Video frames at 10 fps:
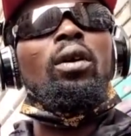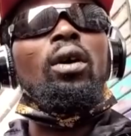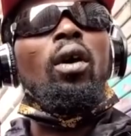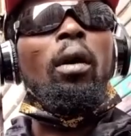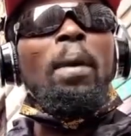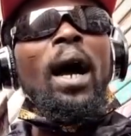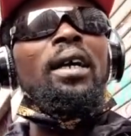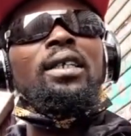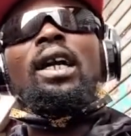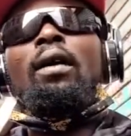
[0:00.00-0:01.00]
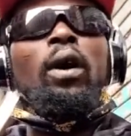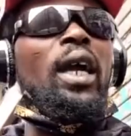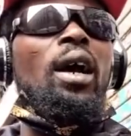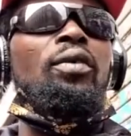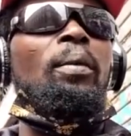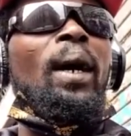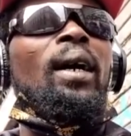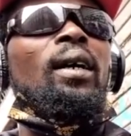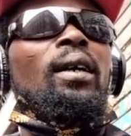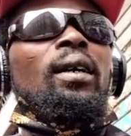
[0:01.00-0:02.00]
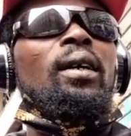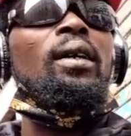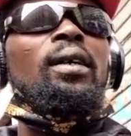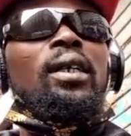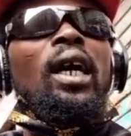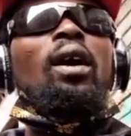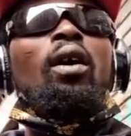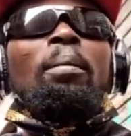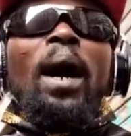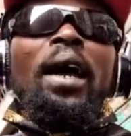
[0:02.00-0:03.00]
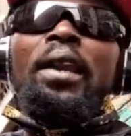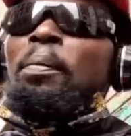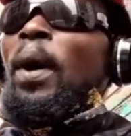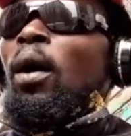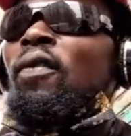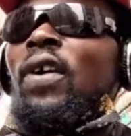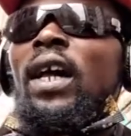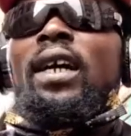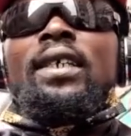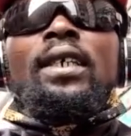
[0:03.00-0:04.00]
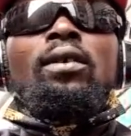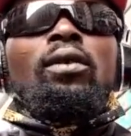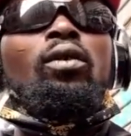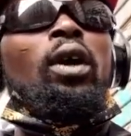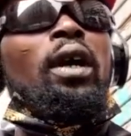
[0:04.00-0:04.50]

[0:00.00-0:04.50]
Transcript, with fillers: or by in our year, Juma. Yeah, or by any power of fan, I say no, a